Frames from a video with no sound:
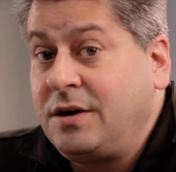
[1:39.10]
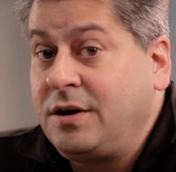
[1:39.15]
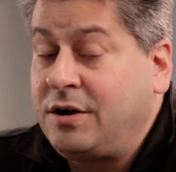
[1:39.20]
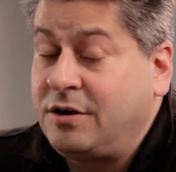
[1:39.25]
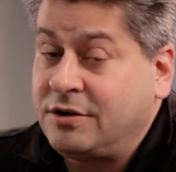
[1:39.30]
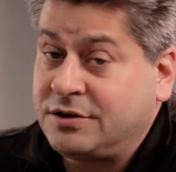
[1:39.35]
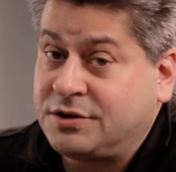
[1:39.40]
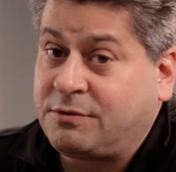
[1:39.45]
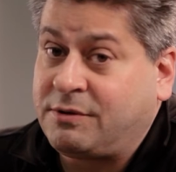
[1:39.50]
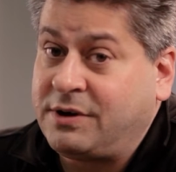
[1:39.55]

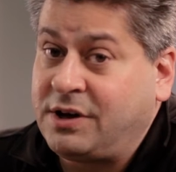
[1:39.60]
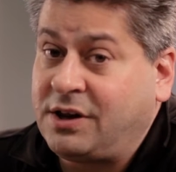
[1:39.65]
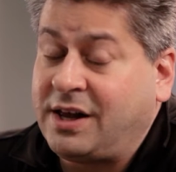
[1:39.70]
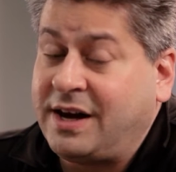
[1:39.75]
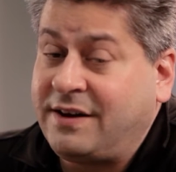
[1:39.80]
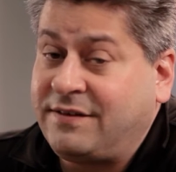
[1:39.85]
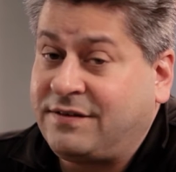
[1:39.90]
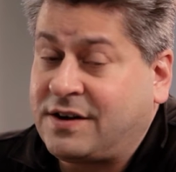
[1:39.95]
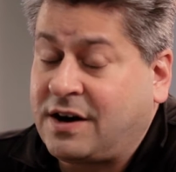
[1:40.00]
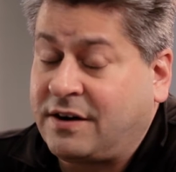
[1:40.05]
Here's a
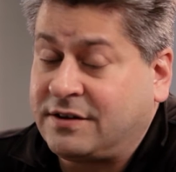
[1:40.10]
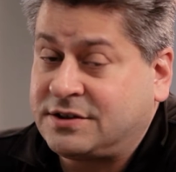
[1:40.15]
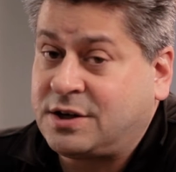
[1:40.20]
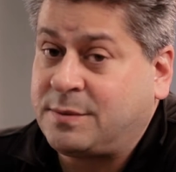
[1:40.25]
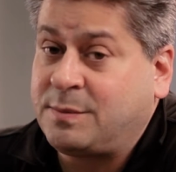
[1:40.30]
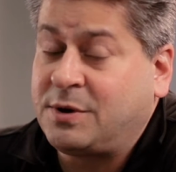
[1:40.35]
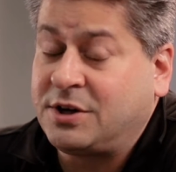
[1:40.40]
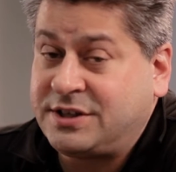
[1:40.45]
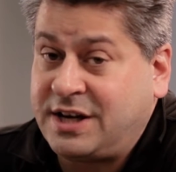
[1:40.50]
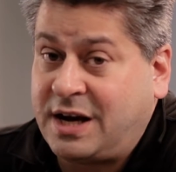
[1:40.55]
real-life
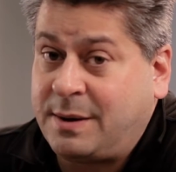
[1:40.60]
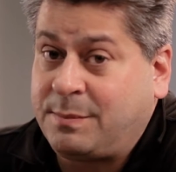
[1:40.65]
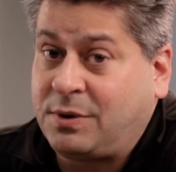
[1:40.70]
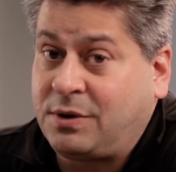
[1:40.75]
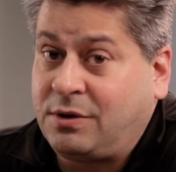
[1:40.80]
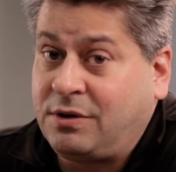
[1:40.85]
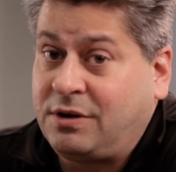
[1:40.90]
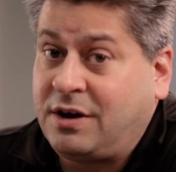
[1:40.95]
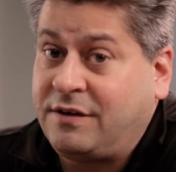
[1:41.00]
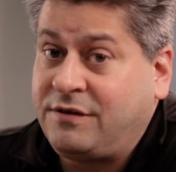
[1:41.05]
customer
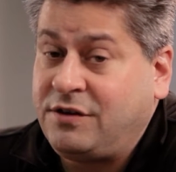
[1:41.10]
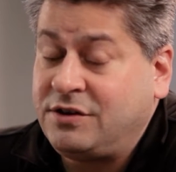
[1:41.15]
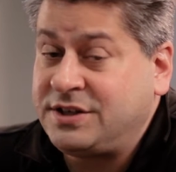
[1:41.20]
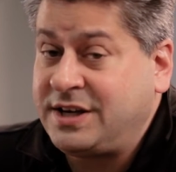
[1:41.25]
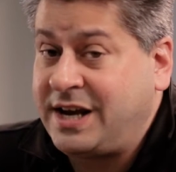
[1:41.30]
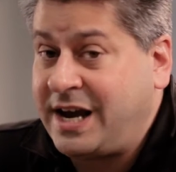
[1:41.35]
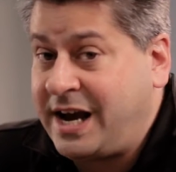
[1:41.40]
example of using